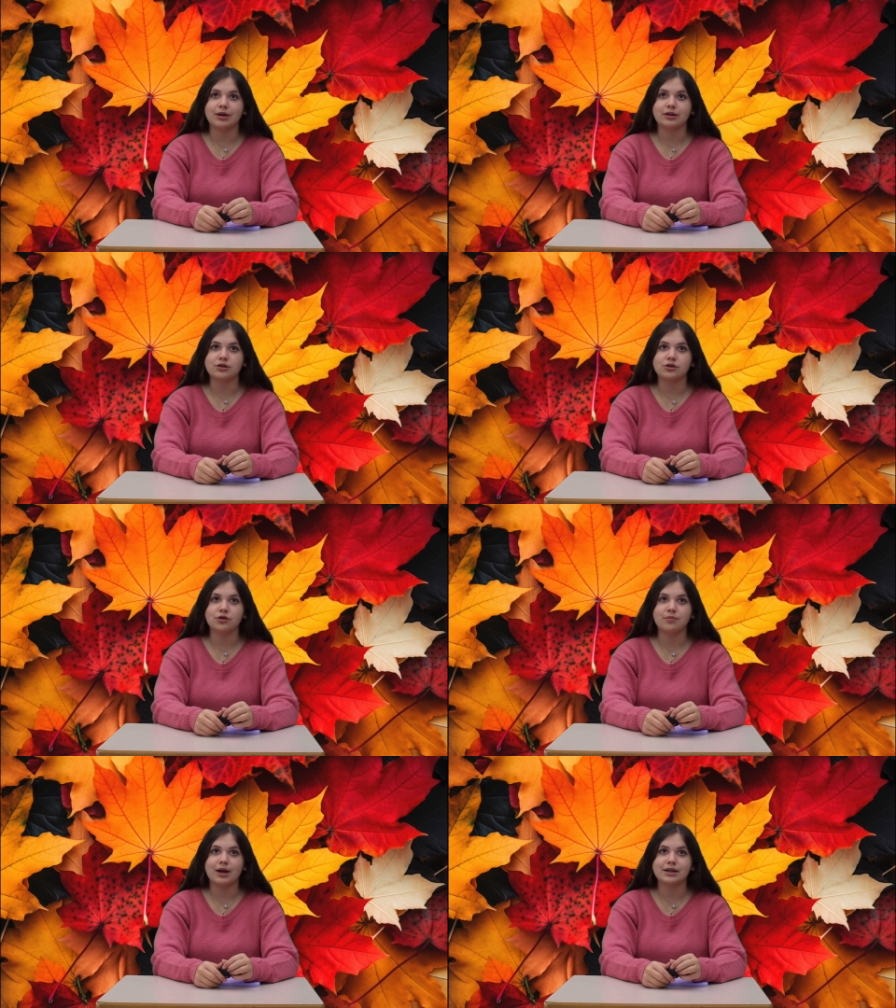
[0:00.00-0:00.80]
at the
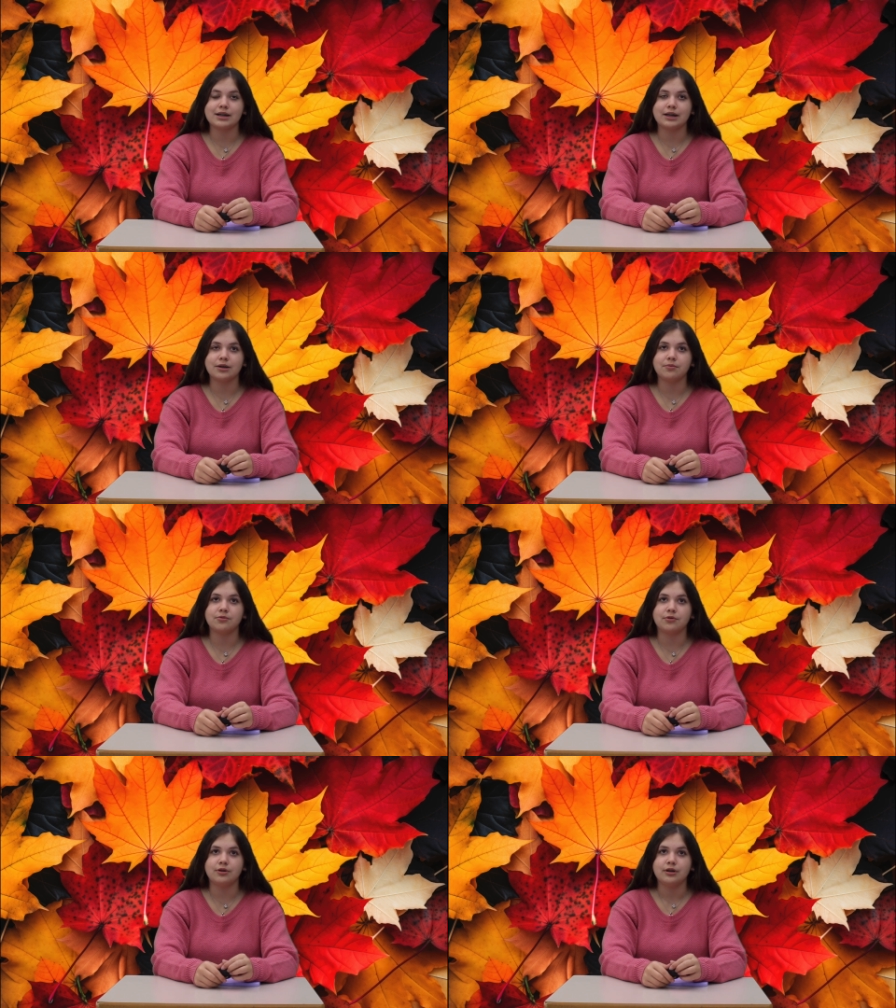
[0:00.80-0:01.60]
Sir Max Aitken
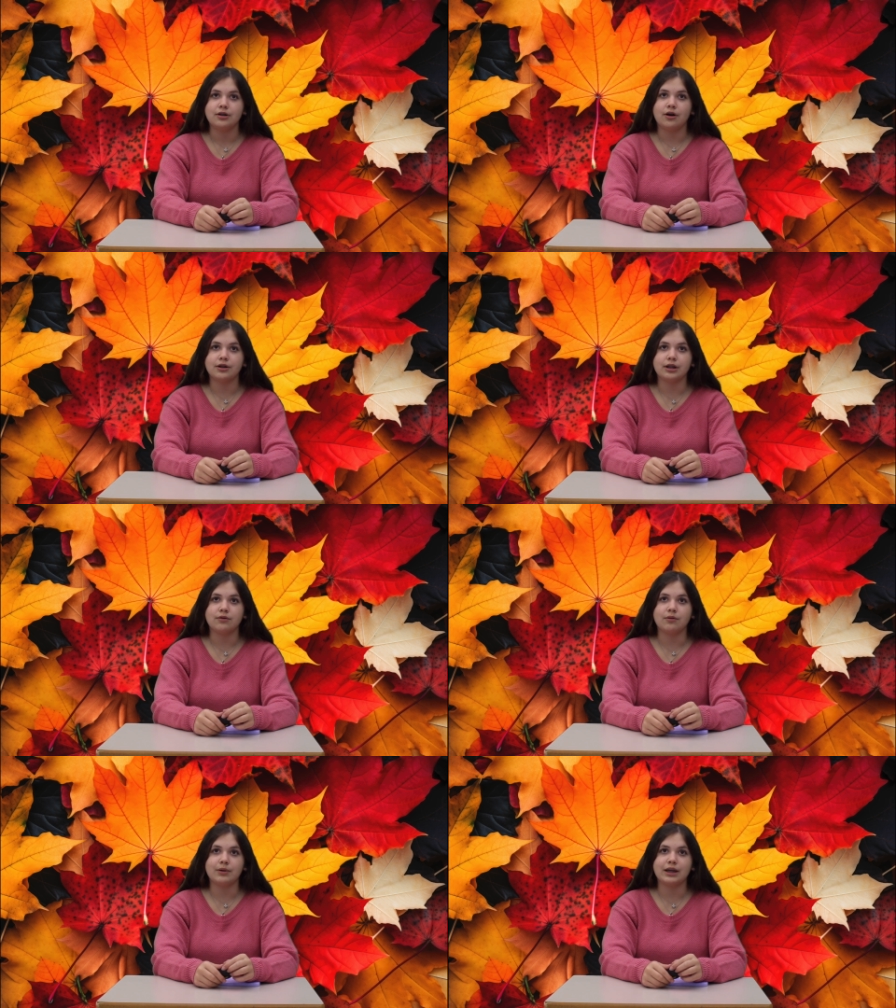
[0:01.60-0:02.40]
Pool on the
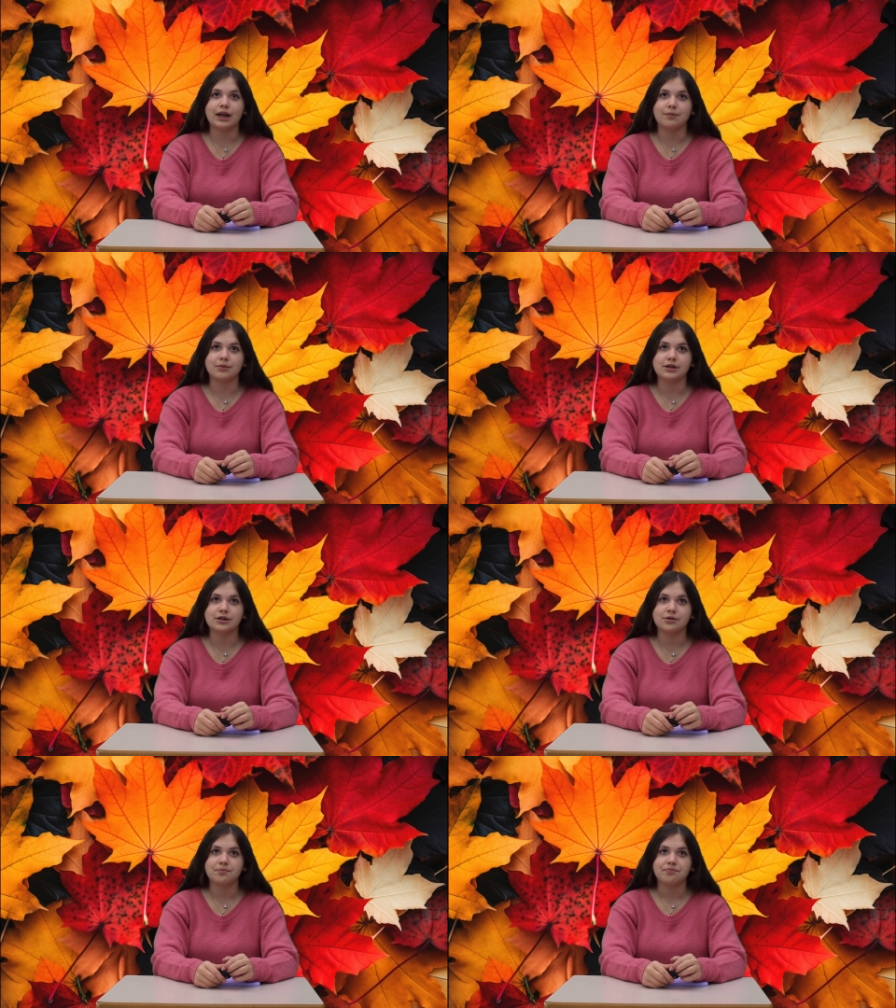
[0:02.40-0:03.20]
UNB
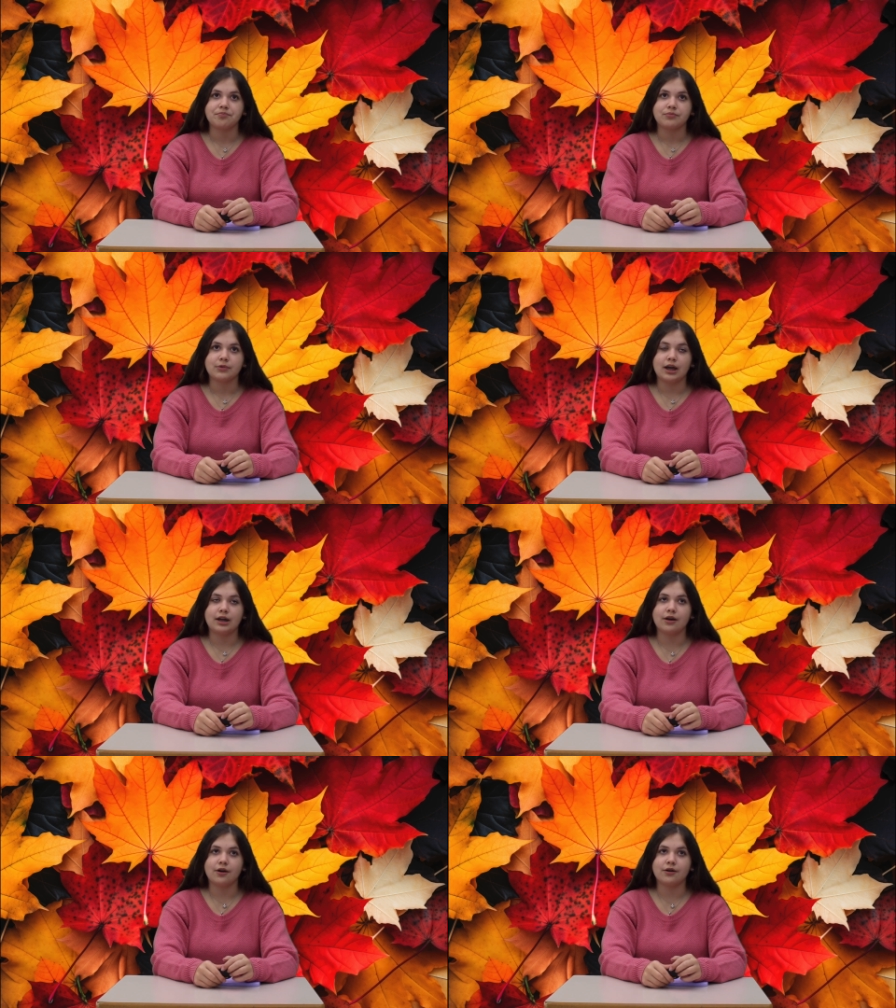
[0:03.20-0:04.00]
campus. And here